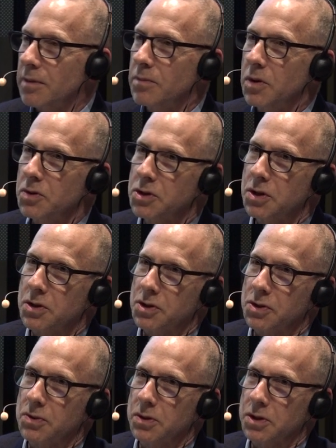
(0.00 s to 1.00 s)
and most of the
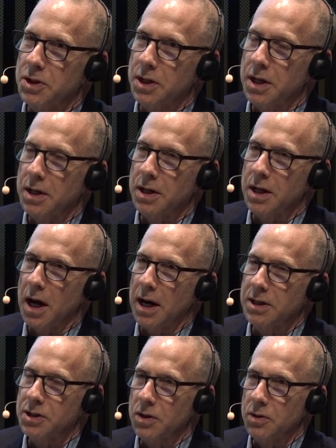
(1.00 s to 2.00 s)
schools in the
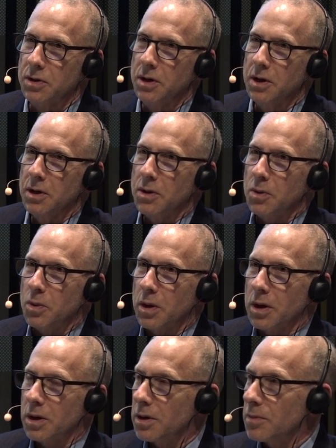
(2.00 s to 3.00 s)
iZone
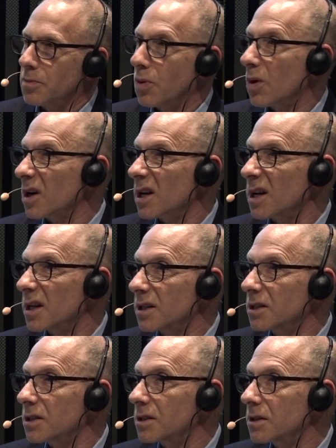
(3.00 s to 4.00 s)
were poor
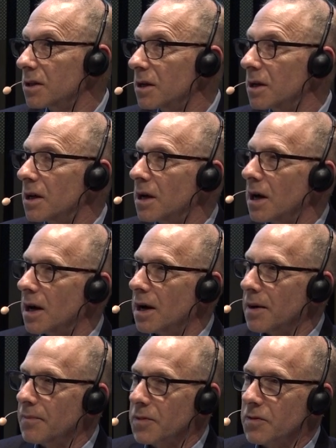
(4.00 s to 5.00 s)
kids
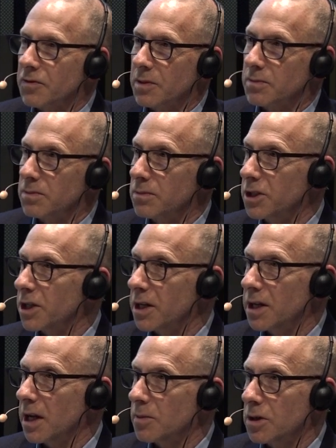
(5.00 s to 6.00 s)
um, from
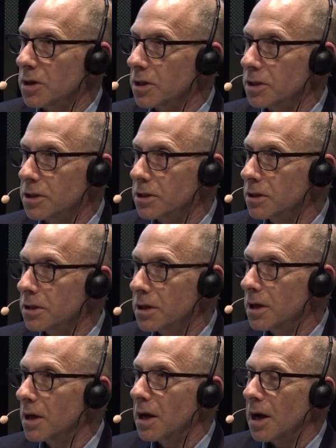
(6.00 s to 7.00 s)
shitty neighborhoods,
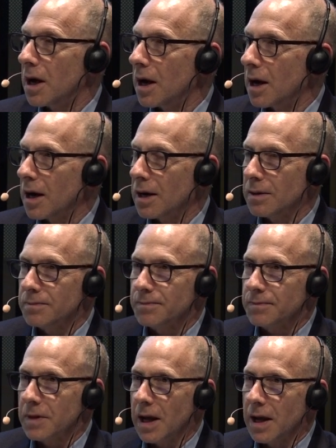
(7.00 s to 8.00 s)

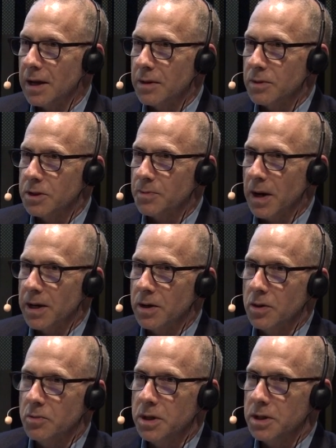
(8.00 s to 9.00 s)
um, and it was by
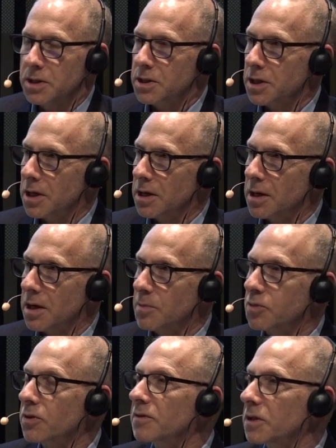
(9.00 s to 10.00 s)
no means a, a
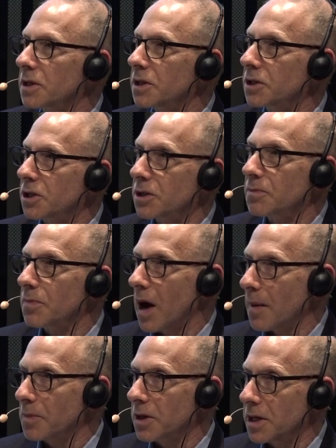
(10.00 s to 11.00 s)
privileged
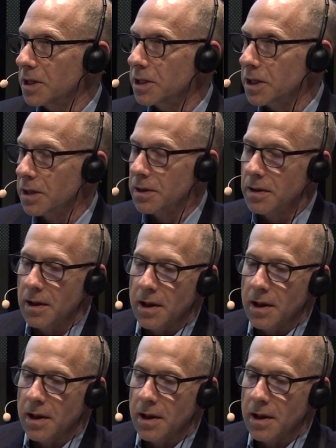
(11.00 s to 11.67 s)
population.